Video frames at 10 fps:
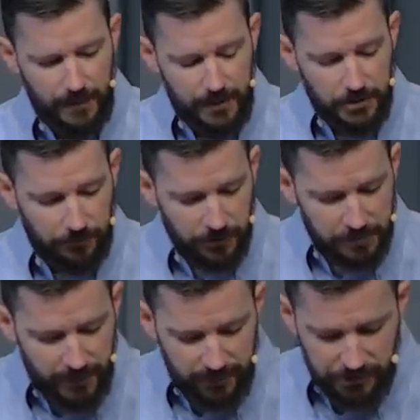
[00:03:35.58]
So 1
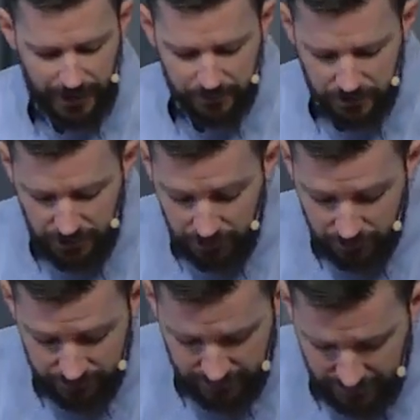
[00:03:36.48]
Peter chapter
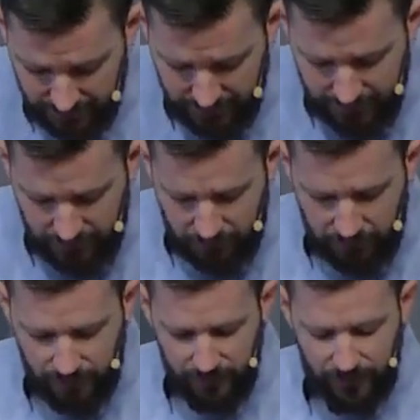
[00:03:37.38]
2,
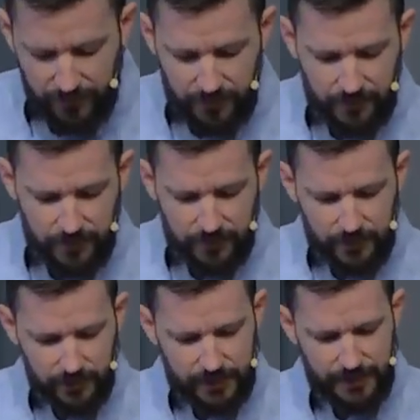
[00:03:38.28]
we're
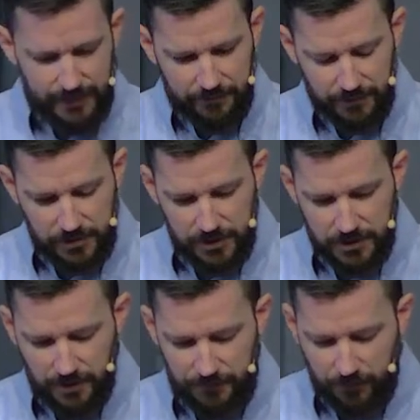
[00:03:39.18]
looking at
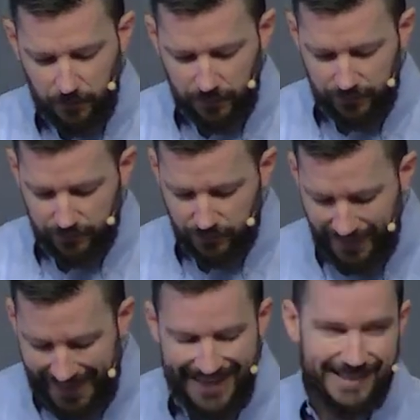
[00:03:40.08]
verses 4 through
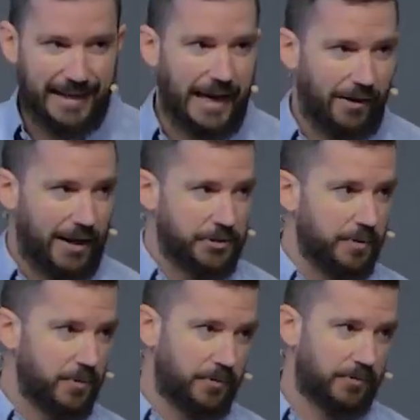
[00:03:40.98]
8 now as
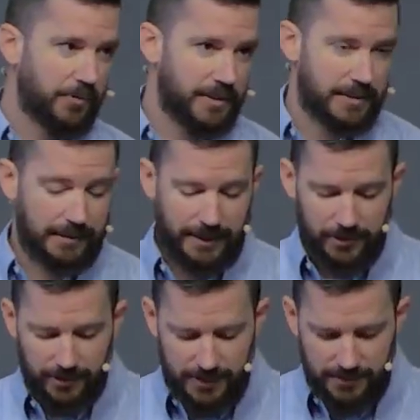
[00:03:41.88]
we move through this
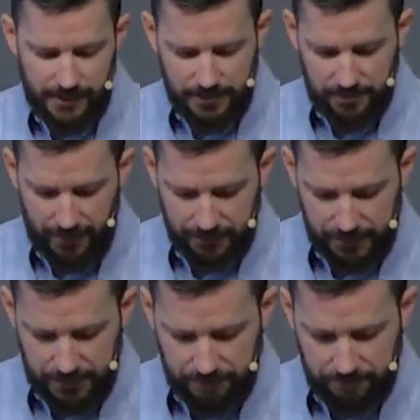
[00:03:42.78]
letter in these months.